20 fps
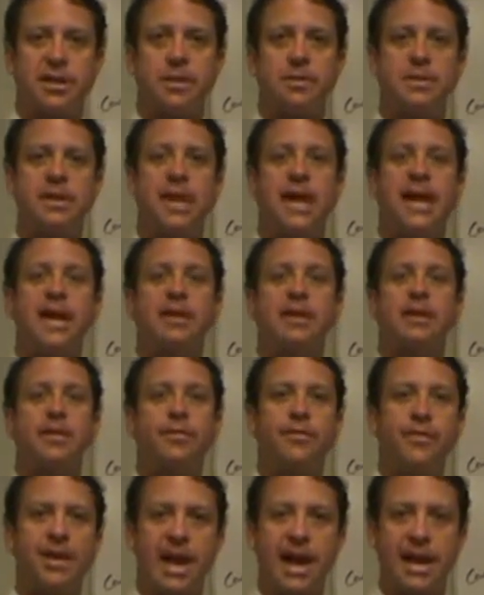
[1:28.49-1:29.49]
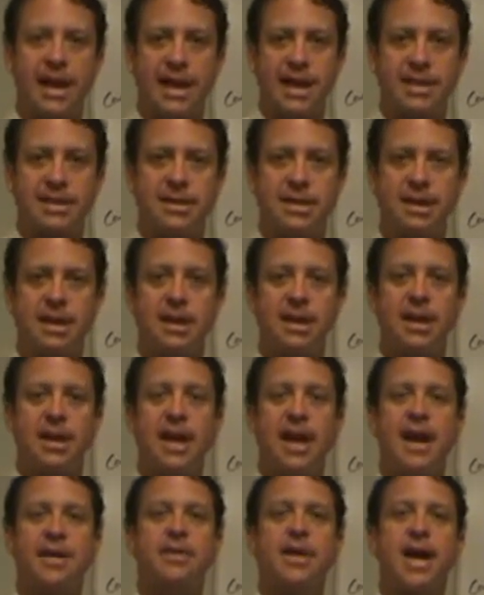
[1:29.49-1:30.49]
obtain their financing,
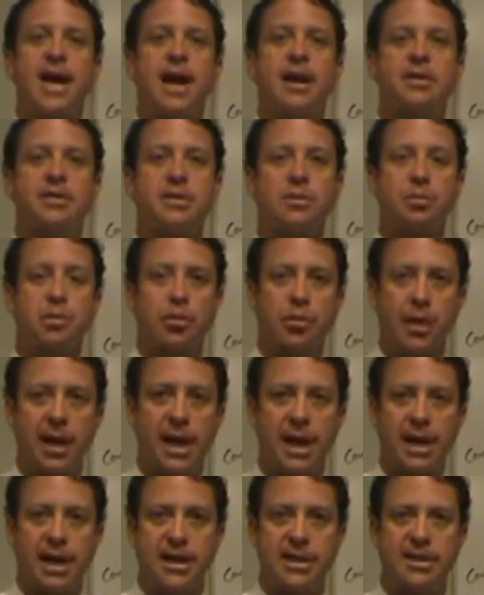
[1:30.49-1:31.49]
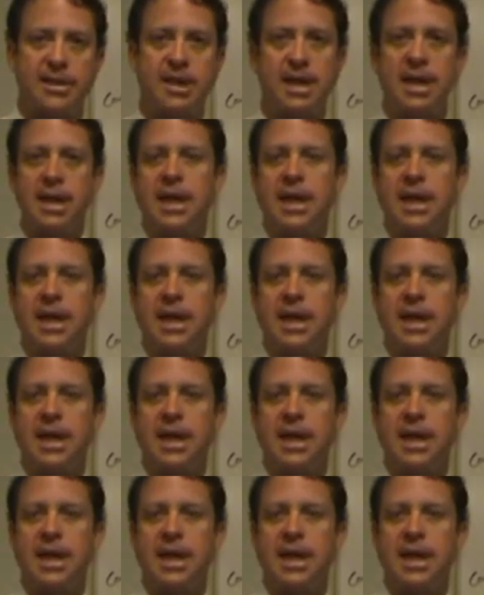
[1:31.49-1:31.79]
have the house appraised.